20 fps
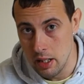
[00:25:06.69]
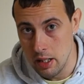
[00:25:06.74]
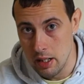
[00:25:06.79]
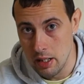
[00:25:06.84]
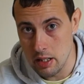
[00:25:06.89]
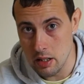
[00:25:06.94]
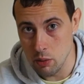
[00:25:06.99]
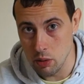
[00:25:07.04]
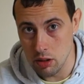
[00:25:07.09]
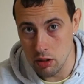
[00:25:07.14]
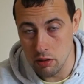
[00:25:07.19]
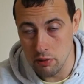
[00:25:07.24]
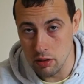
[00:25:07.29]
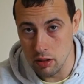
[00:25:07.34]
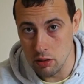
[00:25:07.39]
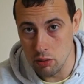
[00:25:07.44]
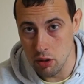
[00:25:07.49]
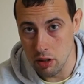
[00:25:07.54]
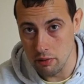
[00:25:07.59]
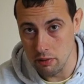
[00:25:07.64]
So what I will
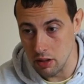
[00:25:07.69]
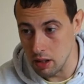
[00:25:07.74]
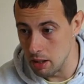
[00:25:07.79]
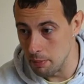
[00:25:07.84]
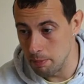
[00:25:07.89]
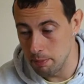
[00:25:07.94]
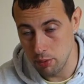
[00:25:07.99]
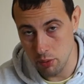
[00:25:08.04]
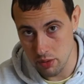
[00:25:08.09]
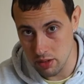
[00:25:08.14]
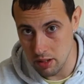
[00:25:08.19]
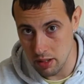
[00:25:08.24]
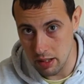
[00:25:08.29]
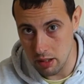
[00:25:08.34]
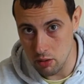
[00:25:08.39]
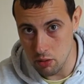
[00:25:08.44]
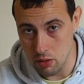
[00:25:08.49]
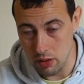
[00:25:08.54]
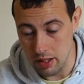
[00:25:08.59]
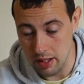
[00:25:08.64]
do, I will pause the
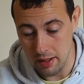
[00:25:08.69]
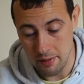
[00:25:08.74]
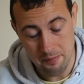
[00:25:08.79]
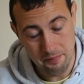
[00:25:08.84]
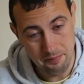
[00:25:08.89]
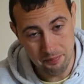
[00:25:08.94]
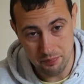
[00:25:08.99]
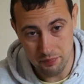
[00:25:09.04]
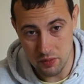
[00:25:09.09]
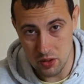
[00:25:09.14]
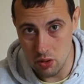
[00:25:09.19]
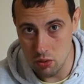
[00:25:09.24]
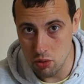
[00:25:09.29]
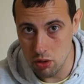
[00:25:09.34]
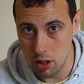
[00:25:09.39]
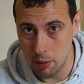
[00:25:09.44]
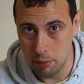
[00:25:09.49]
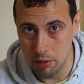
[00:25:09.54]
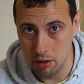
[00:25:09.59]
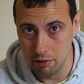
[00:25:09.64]
recording, do a
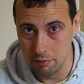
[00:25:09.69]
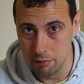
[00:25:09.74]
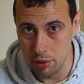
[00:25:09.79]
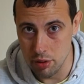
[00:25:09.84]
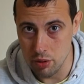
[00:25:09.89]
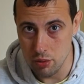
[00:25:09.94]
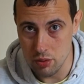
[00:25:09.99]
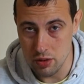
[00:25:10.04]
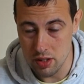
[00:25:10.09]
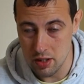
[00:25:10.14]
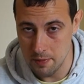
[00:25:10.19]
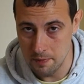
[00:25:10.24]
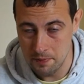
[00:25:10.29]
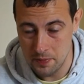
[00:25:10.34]
couple of brews,